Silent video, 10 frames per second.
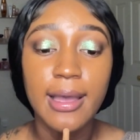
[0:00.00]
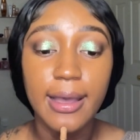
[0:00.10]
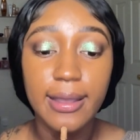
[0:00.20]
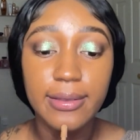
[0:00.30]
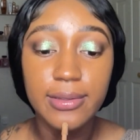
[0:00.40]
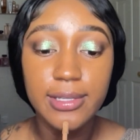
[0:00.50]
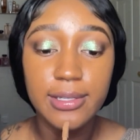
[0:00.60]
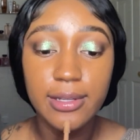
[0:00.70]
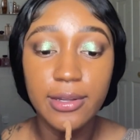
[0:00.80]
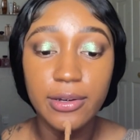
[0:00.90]
I use this
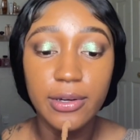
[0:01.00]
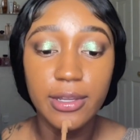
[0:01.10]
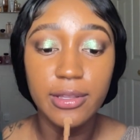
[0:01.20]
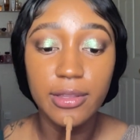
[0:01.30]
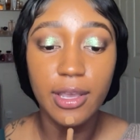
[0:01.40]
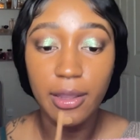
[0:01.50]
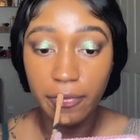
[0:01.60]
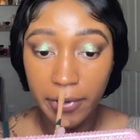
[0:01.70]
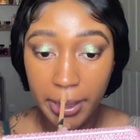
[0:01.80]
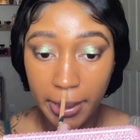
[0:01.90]
underneath
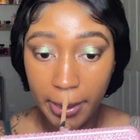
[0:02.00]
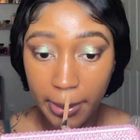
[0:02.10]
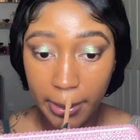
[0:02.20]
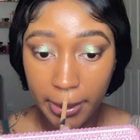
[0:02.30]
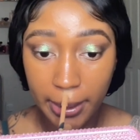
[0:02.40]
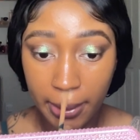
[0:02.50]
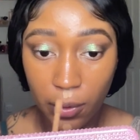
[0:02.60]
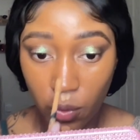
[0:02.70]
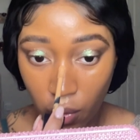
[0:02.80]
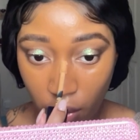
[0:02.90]
every
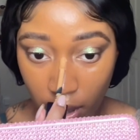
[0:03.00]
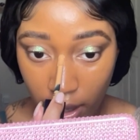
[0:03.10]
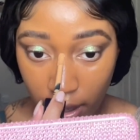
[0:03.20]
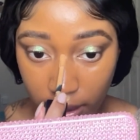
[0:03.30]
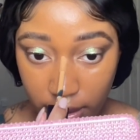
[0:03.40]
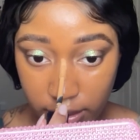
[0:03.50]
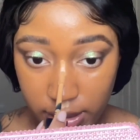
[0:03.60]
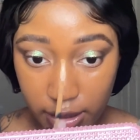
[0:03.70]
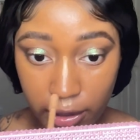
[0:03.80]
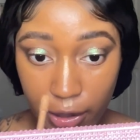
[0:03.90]
single
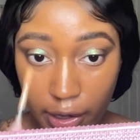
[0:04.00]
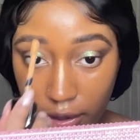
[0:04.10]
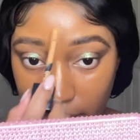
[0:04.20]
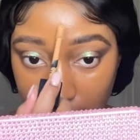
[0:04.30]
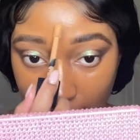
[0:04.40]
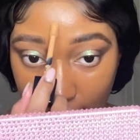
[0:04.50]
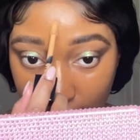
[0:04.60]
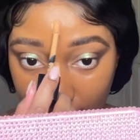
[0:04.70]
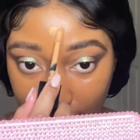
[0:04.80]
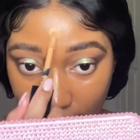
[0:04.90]
concealer that I
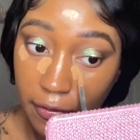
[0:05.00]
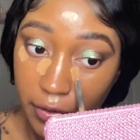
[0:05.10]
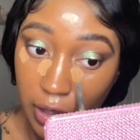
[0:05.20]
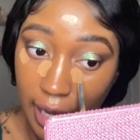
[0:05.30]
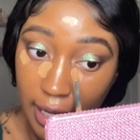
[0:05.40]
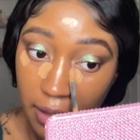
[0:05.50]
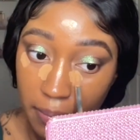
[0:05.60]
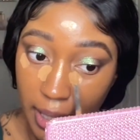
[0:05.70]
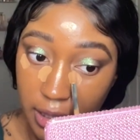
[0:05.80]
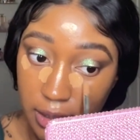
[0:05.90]
have. I feel like it
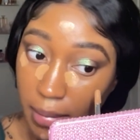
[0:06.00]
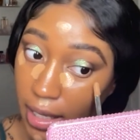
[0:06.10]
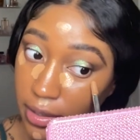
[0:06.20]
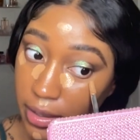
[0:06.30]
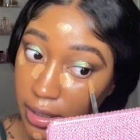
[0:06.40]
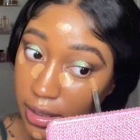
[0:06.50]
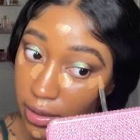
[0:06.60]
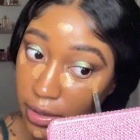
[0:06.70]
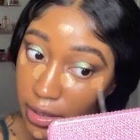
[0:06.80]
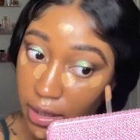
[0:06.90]
makes my other
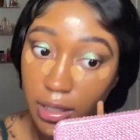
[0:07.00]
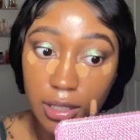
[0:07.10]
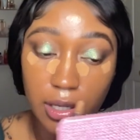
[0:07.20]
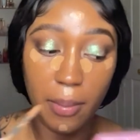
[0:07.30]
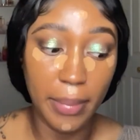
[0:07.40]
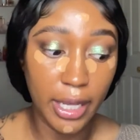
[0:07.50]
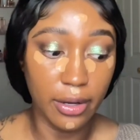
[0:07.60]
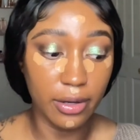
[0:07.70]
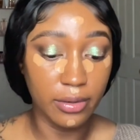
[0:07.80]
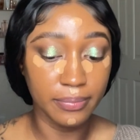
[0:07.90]
concealers look better.